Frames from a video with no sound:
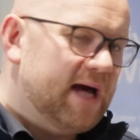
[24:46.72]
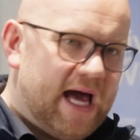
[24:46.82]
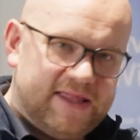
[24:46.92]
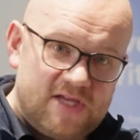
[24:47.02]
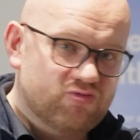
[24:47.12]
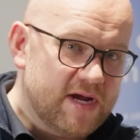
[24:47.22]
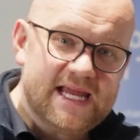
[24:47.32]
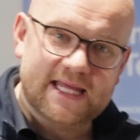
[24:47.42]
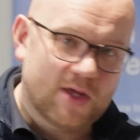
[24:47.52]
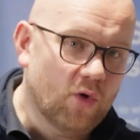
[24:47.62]
I think it's
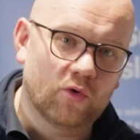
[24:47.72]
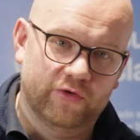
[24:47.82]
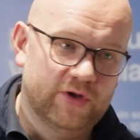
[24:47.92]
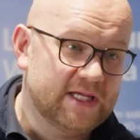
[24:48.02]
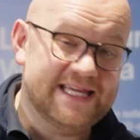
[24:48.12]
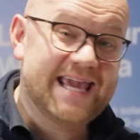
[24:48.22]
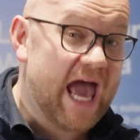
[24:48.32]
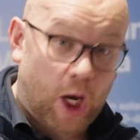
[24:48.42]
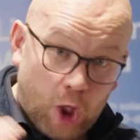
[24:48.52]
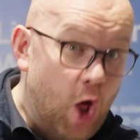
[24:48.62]
really good. You
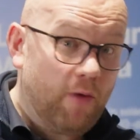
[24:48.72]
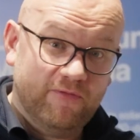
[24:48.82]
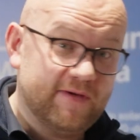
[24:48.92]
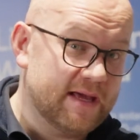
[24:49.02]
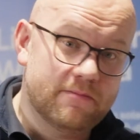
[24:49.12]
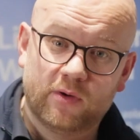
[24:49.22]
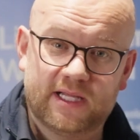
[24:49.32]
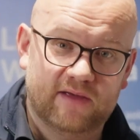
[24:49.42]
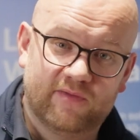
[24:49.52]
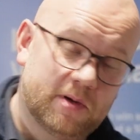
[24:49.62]
get a lot for your
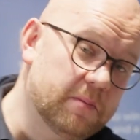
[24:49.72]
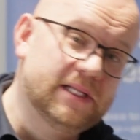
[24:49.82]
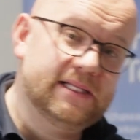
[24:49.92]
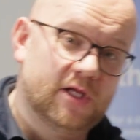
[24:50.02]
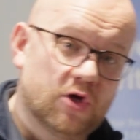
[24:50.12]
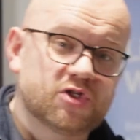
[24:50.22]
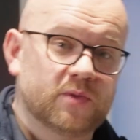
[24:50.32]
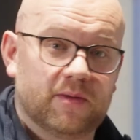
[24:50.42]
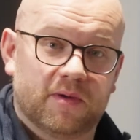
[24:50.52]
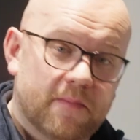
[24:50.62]
money, if I'm completely honest
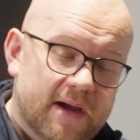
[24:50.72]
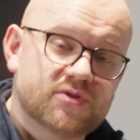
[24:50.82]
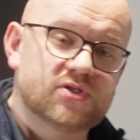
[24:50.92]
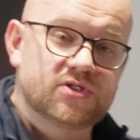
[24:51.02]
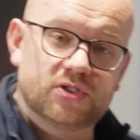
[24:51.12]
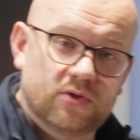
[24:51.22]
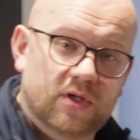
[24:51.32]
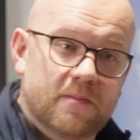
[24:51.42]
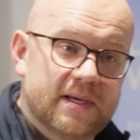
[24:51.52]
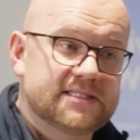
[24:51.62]
with you, in comparison to the other
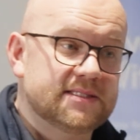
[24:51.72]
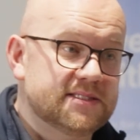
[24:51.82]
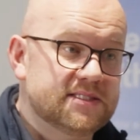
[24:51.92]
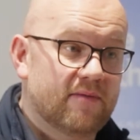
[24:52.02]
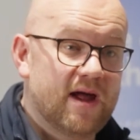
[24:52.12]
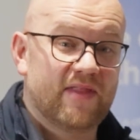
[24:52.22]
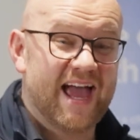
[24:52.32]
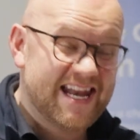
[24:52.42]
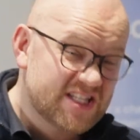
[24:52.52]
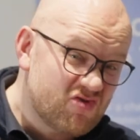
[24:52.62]
competitors that are out
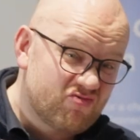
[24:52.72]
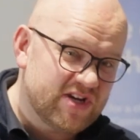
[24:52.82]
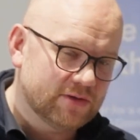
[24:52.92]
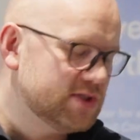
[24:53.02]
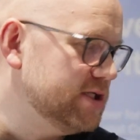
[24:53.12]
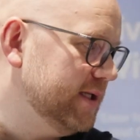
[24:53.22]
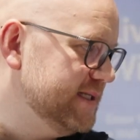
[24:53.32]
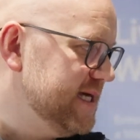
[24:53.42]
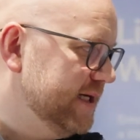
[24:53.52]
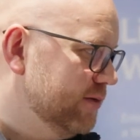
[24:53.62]
there, and it's a real
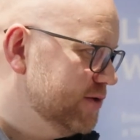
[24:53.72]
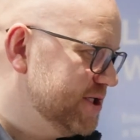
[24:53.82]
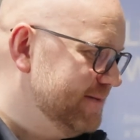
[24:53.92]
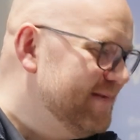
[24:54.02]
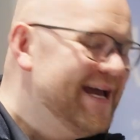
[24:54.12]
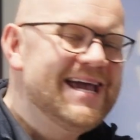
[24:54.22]
solid technology.